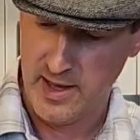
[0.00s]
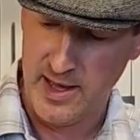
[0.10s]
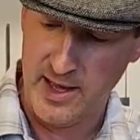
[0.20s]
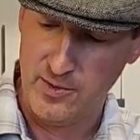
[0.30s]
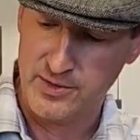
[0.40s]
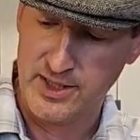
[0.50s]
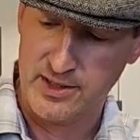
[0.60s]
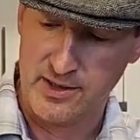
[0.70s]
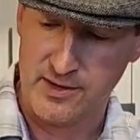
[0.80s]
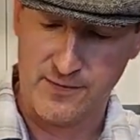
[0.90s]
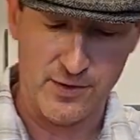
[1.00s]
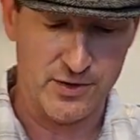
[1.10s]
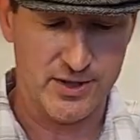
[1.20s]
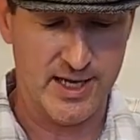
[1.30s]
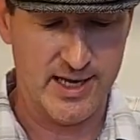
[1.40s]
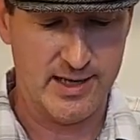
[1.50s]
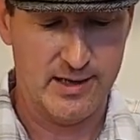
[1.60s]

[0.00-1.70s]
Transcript: and we'll take our first steak